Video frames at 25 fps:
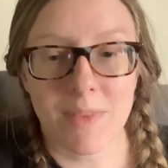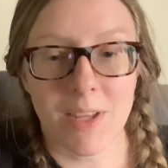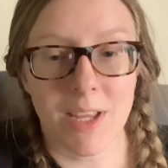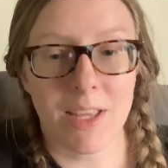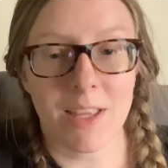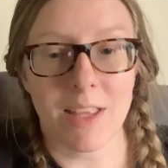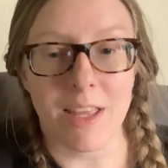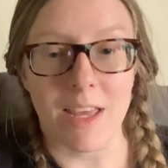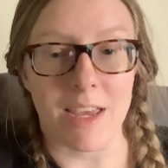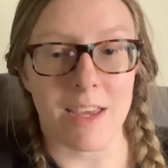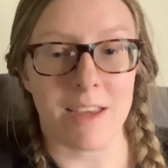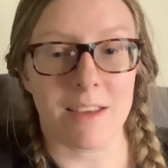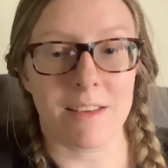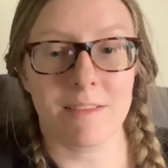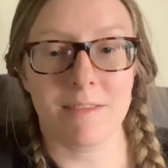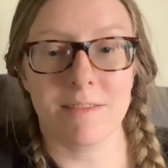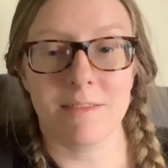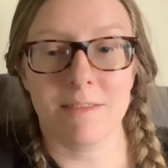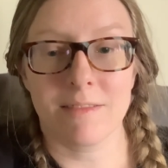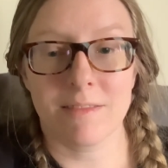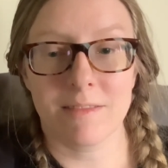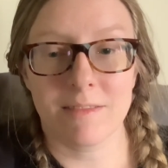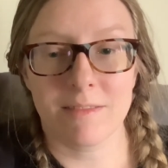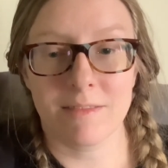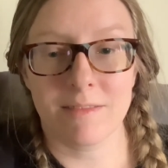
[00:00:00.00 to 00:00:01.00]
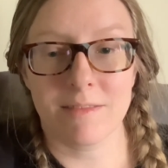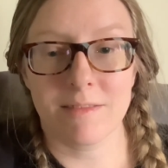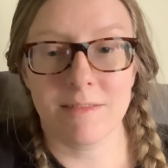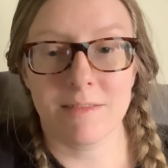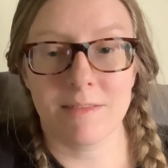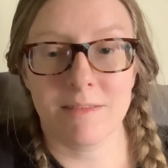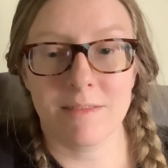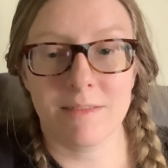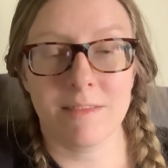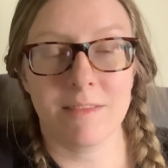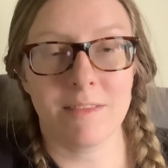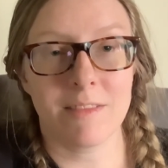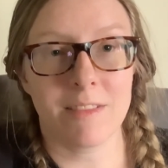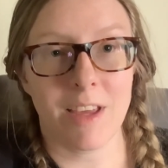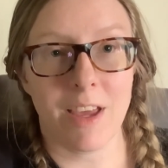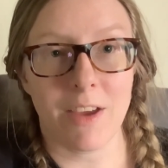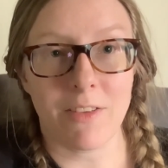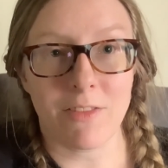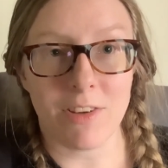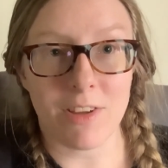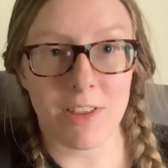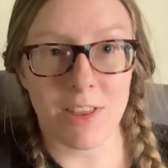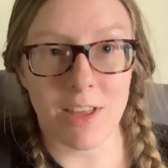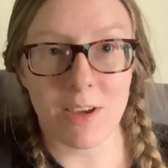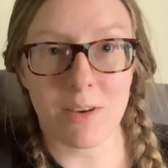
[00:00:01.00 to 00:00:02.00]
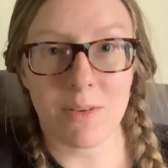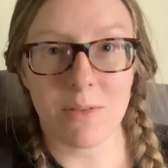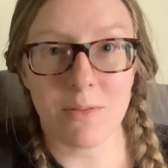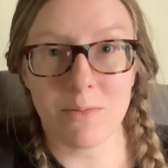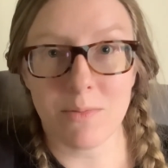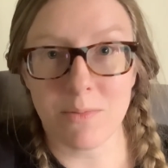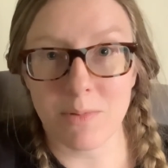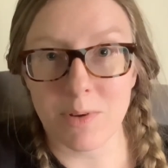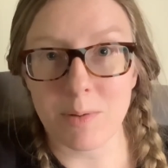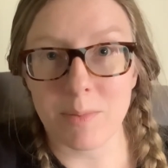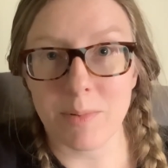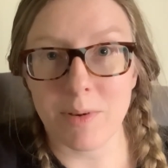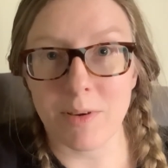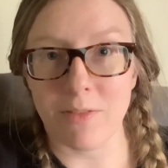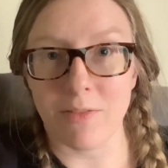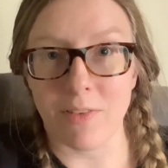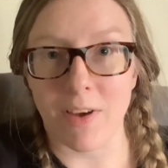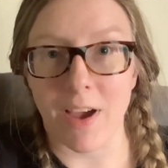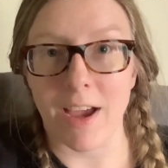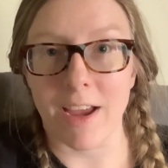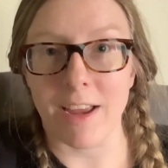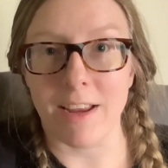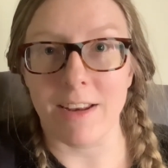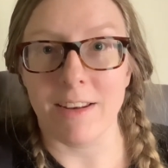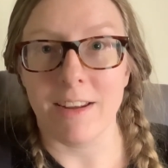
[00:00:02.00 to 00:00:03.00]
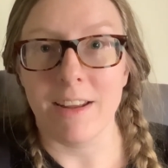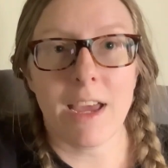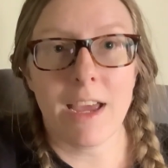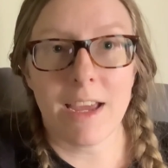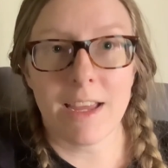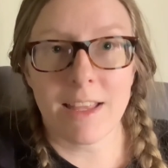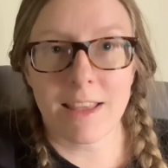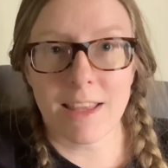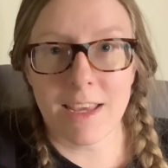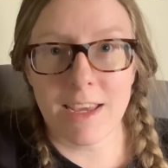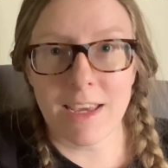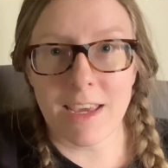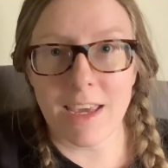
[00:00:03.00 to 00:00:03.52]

Like everything will be fine. And like